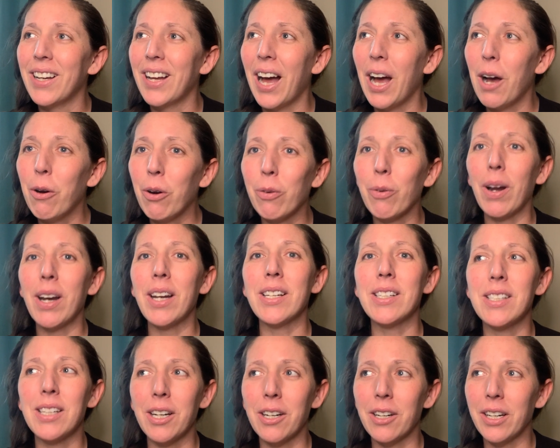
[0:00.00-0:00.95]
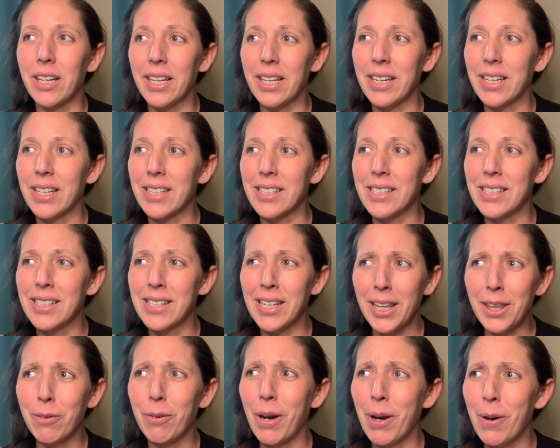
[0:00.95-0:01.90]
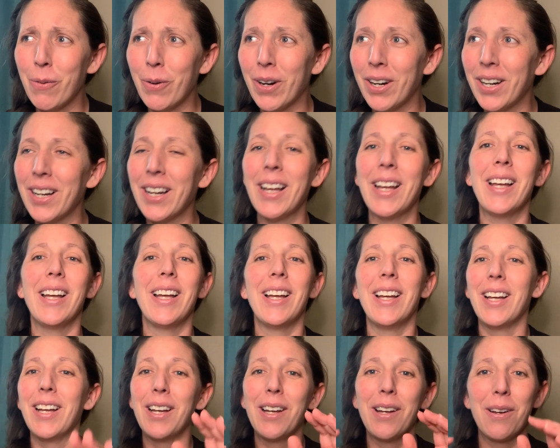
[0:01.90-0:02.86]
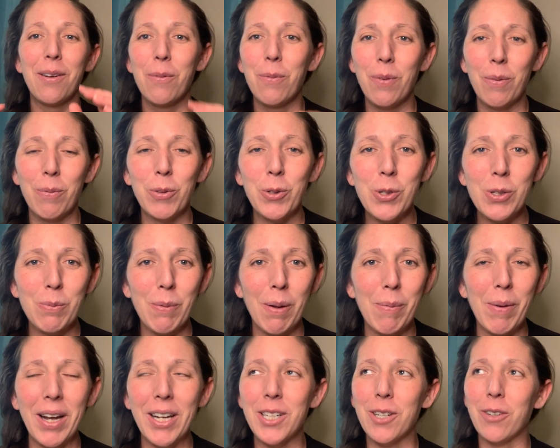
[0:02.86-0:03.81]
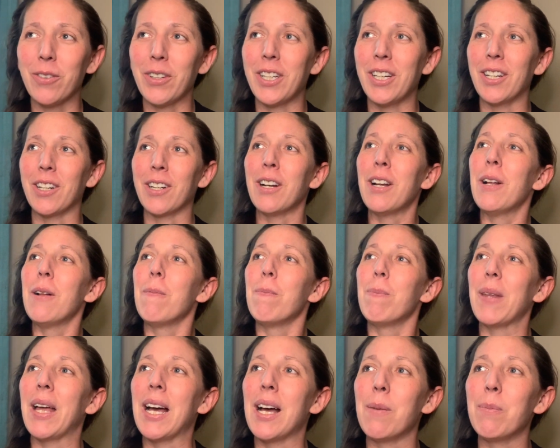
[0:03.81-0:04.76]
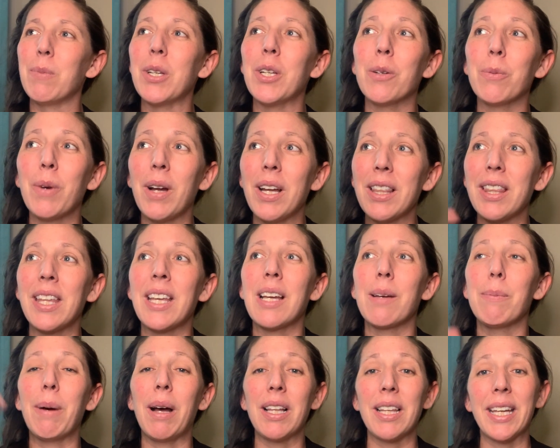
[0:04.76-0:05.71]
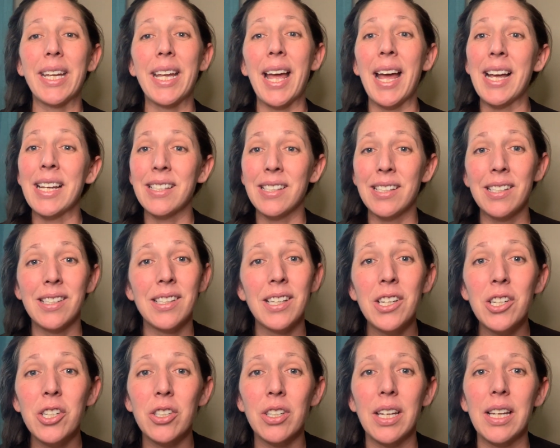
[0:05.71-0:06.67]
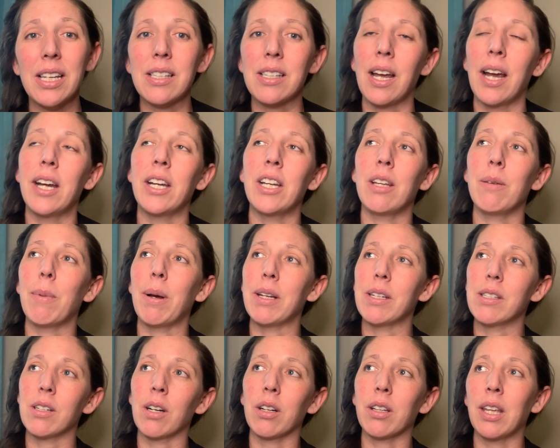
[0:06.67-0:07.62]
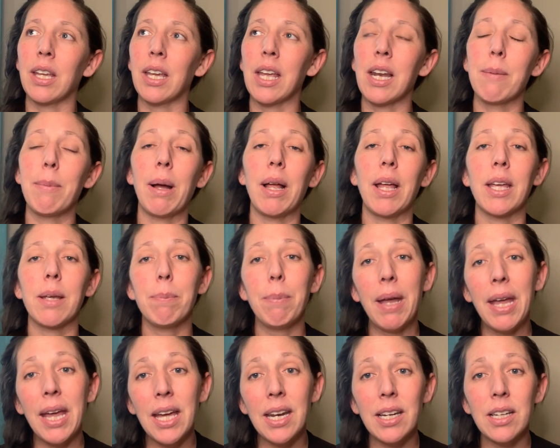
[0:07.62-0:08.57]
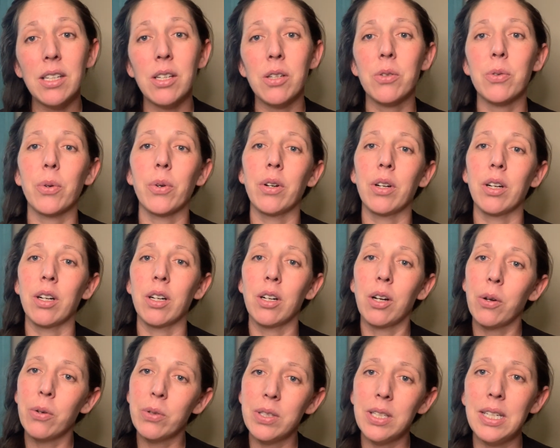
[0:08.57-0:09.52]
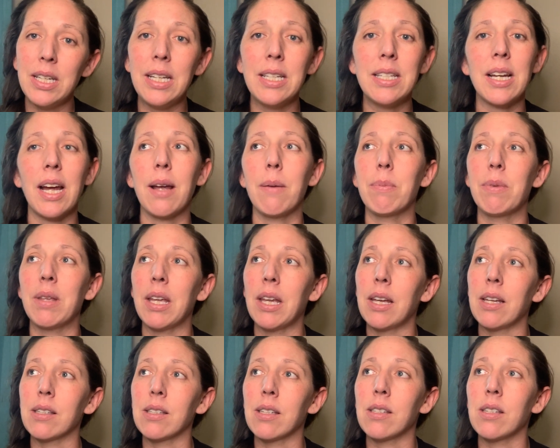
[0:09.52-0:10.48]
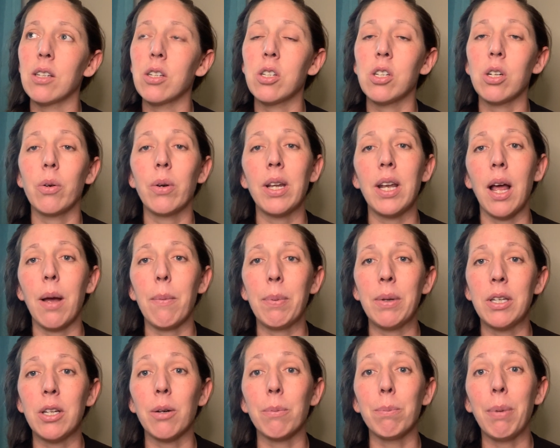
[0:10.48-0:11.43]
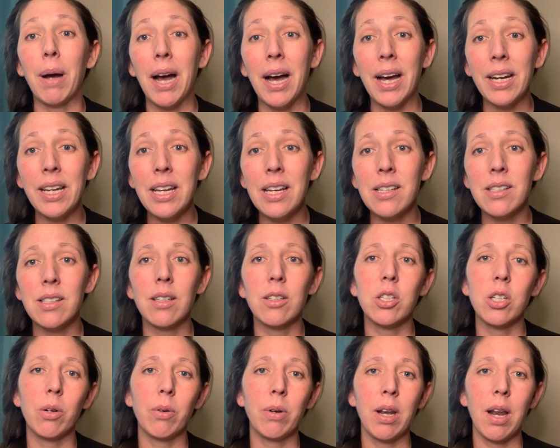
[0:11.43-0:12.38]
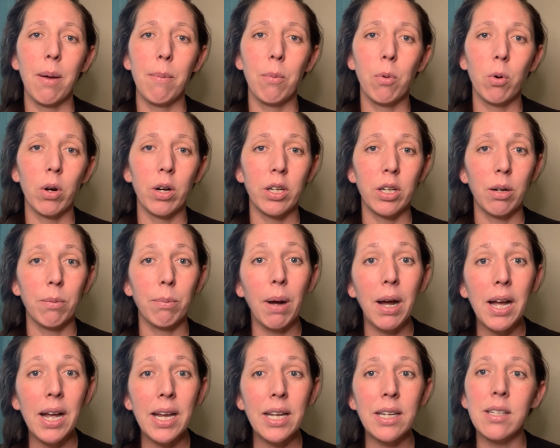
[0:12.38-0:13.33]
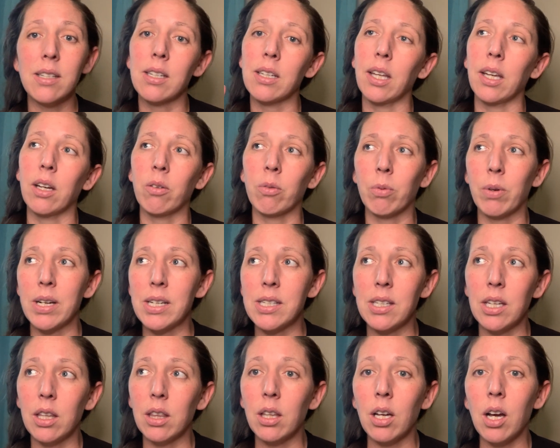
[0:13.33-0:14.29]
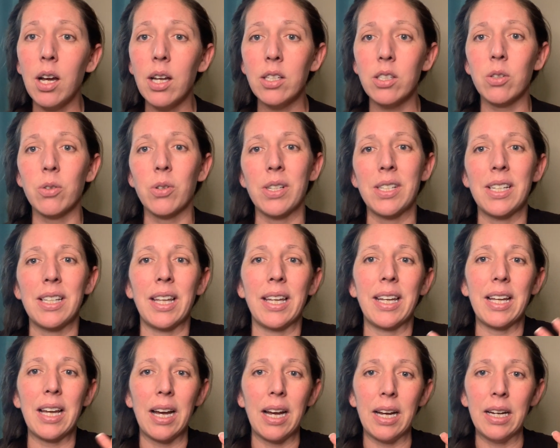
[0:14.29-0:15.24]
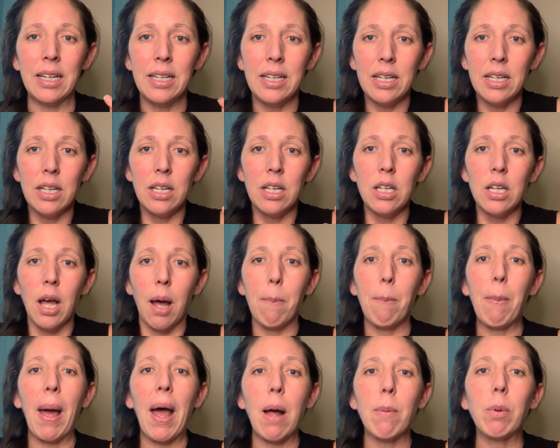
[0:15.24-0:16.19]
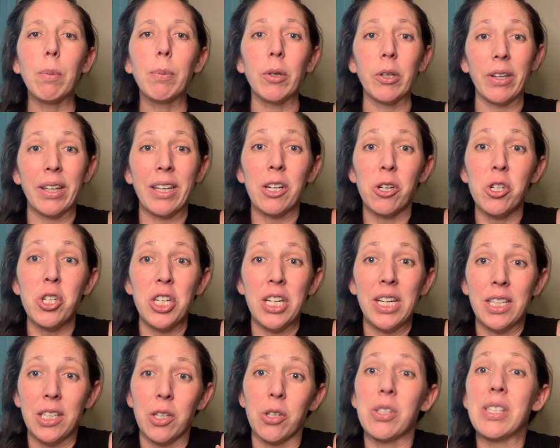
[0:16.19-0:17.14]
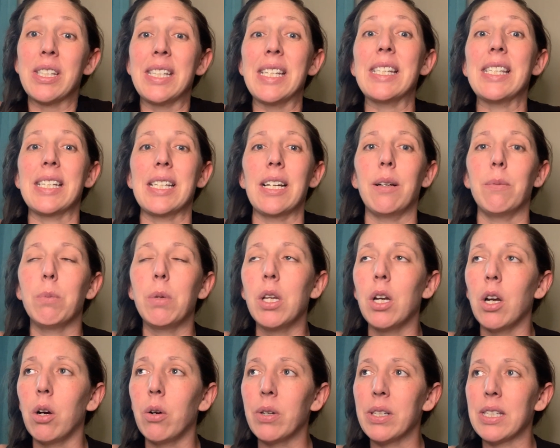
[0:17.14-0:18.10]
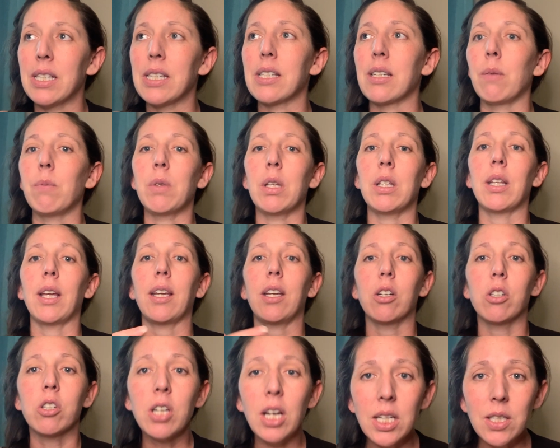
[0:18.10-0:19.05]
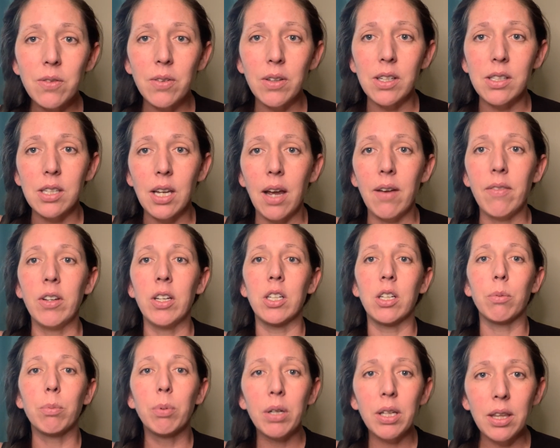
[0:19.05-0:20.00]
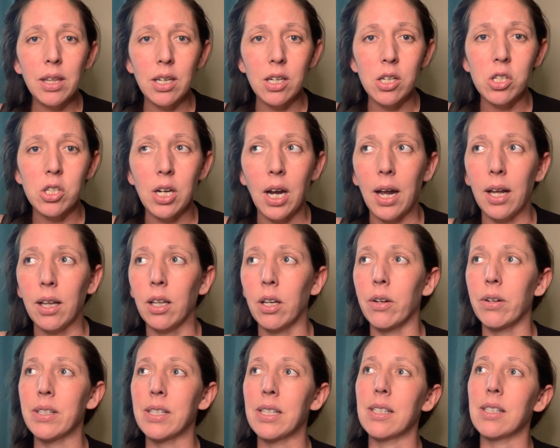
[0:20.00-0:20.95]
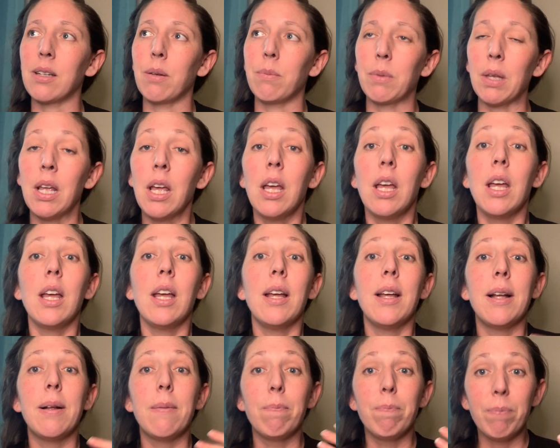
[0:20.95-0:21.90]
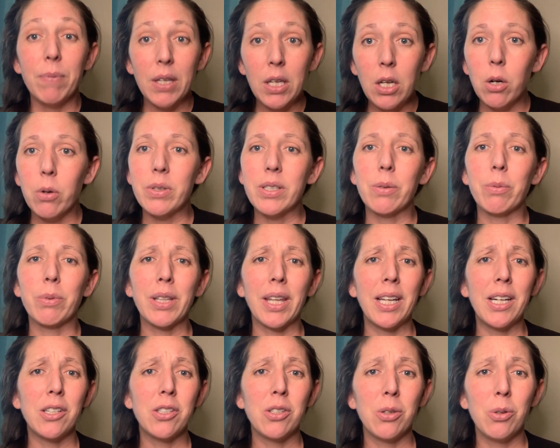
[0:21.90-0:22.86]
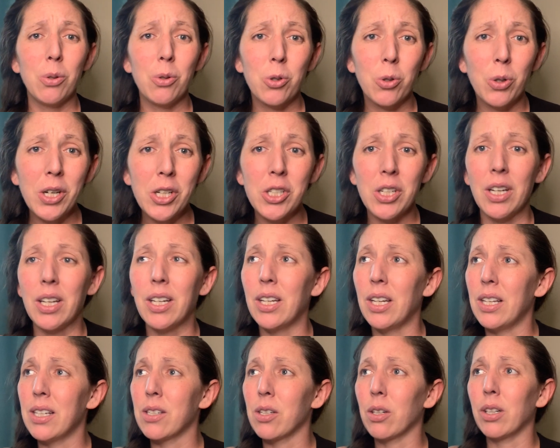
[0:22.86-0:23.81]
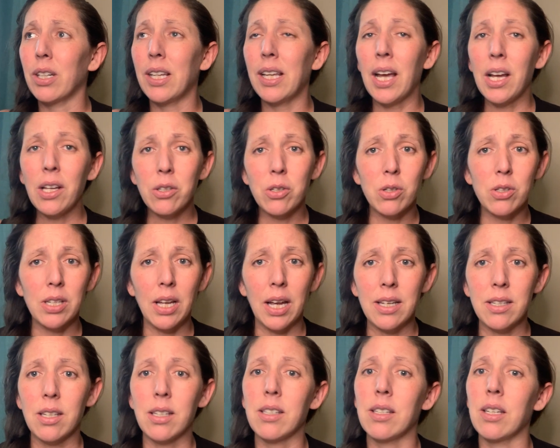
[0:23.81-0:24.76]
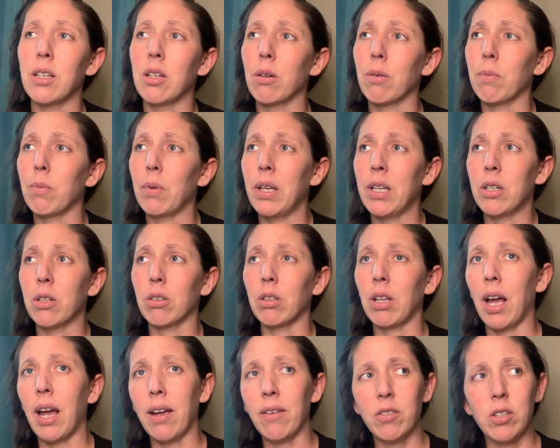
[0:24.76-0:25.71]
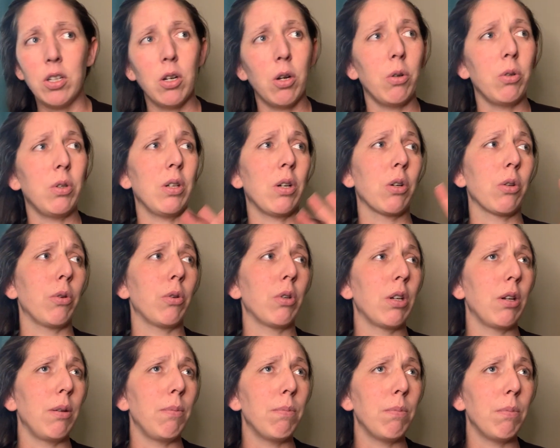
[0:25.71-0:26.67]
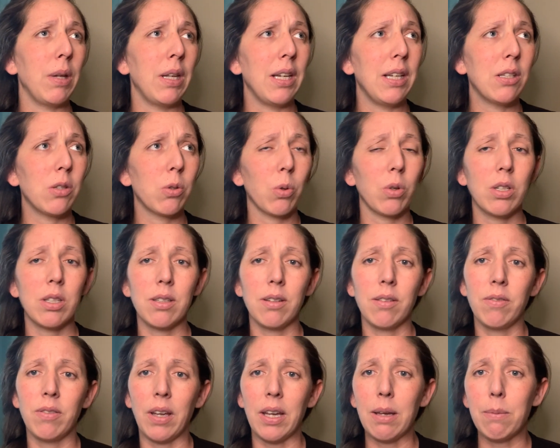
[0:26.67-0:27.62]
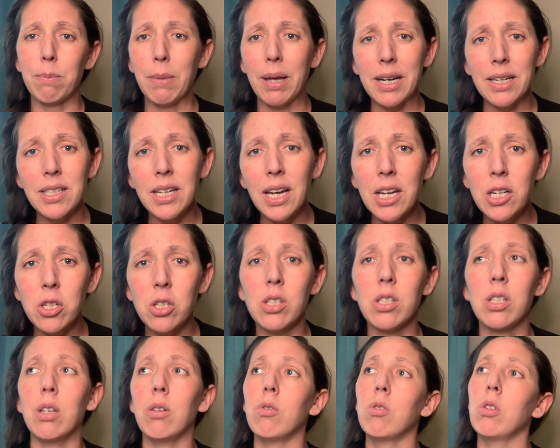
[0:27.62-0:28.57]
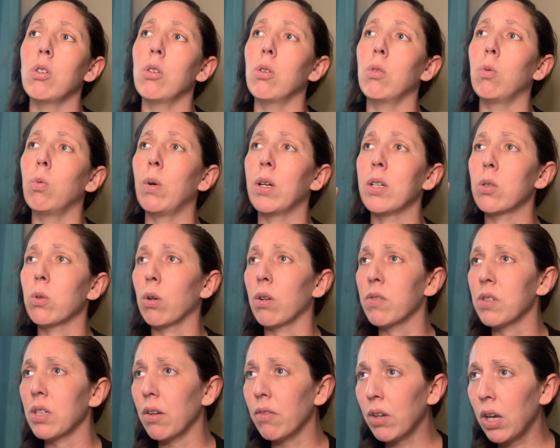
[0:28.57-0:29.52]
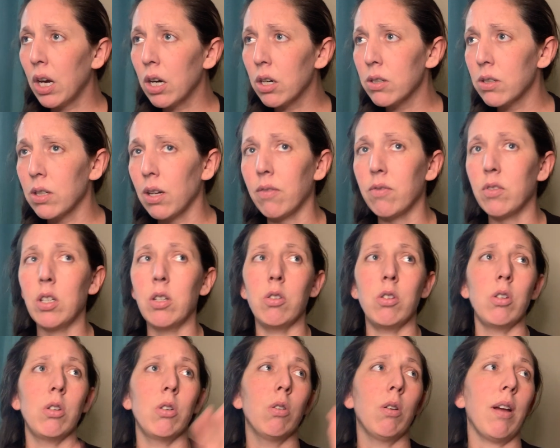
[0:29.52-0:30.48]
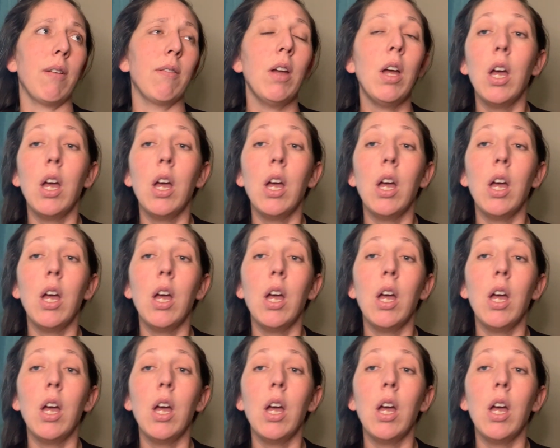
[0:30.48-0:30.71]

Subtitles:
How hereditary it is. Is that the right word? I'm losing my mind over here. You might think about like existential anxiety. You might start thinking about like panic disorder and OCD type things. Is this showing up in your body? Is it showing up more in your mind? Is it like racing thoughts, or is it like a palpable energy in your system? You know, is it something like your chest feels heavy and your breathing is shallow? Is it something, you know, is it related to nutrition? Is there any exercise that's in your life? You know, are there any sorts of like meditations that you do? What sort of self-care stuff do you do?